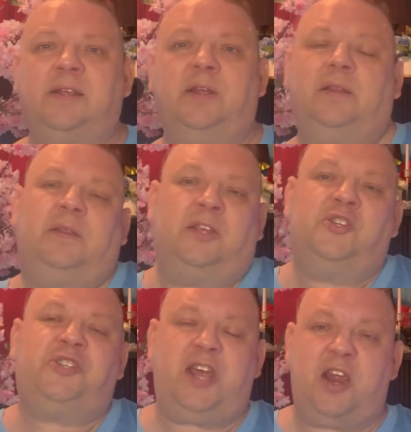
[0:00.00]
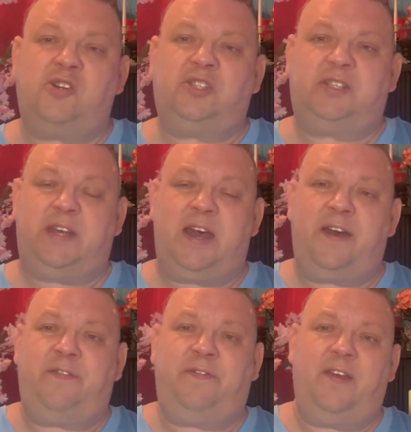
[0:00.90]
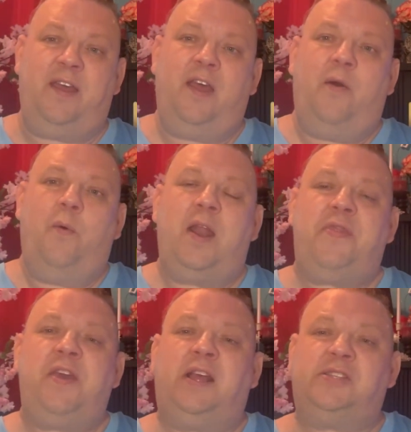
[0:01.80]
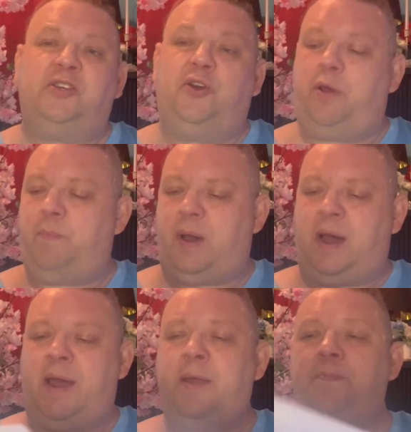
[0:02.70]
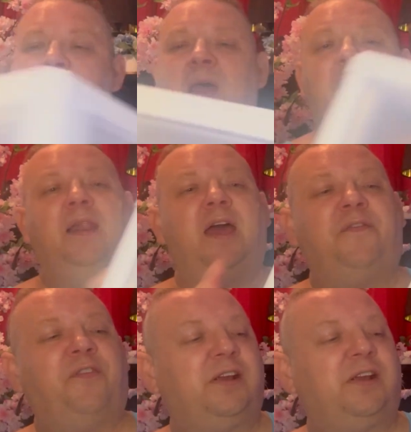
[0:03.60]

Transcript: to share stuff when I think it's a good buy. Like for